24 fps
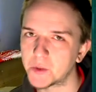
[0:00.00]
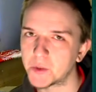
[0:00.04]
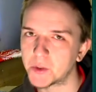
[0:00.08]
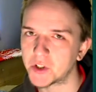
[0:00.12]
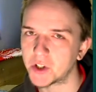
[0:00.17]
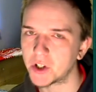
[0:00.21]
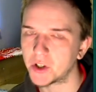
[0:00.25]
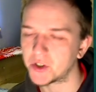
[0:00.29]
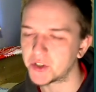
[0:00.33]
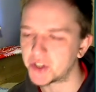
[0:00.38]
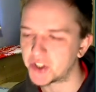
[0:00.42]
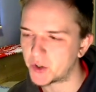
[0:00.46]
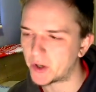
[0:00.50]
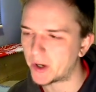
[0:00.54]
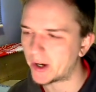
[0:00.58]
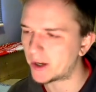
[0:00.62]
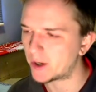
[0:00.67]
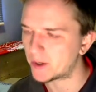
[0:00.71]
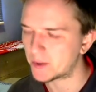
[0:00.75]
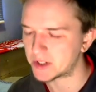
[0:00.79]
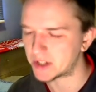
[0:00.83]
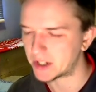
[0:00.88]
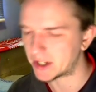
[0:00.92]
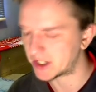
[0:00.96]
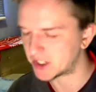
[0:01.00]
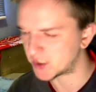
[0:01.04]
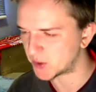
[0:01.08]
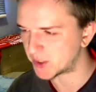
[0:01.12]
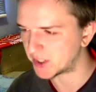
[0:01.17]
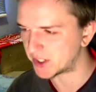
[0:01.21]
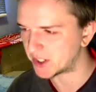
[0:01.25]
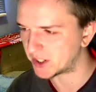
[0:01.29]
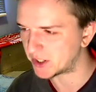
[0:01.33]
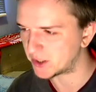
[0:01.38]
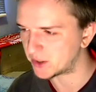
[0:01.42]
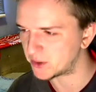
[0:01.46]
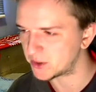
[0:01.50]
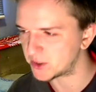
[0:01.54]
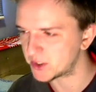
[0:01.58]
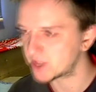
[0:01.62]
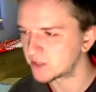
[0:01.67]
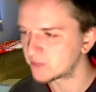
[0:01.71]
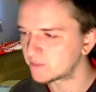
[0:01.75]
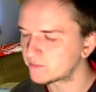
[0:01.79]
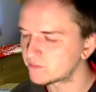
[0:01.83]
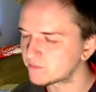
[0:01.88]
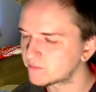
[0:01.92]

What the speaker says: which I'll do, I always like doing those,